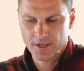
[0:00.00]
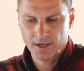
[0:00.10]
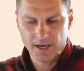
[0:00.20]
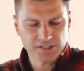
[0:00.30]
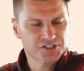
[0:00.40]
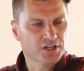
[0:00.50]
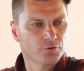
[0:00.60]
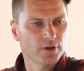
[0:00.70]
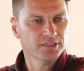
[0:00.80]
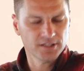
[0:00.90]
As the
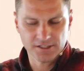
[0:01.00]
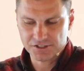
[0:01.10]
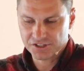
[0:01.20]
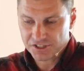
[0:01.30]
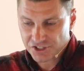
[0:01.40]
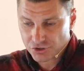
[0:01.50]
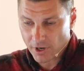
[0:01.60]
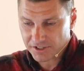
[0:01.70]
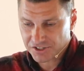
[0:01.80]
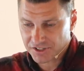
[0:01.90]
Corinthians
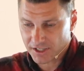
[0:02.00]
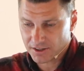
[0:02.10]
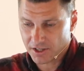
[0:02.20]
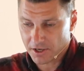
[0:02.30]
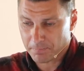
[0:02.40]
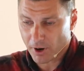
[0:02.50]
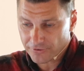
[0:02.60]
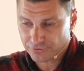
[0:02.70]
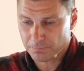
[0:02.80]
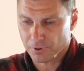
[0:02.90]
distrusted the
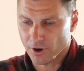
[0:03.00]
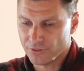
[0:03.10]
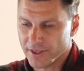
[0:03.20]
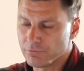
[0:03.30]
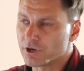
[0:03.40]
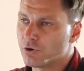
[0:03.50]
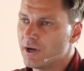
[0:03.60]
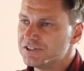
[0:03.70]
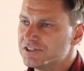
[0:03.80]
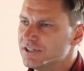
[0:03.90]
Apostle Paul, they
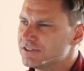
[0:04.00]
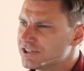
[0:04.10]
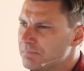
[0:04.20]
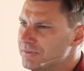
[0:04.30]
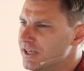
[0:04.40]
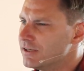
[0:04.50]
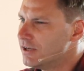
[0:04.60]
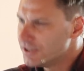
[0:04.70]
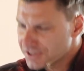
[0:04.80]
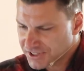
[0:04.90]
requested something
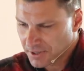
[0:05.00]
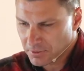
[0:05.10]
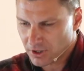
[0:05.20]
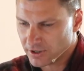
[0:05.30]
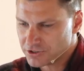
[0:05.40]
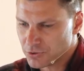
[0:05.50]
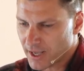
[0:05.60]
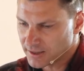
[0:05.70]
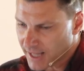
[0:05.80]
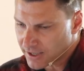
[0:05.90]
similar to a
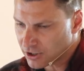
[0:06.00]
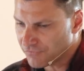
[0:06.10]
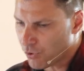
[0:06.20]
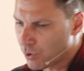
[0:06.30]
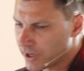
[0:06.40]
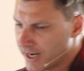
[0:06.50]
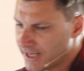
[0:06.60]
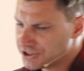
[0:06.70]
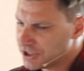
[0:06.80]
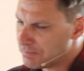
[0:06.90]
letter of
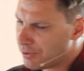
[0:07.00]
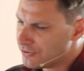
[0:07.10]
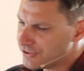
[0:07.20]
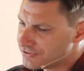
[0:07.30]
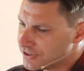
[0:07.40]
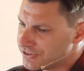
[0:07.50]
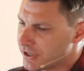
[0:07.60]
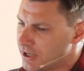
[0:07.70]
ordination. And Paul says, Listen,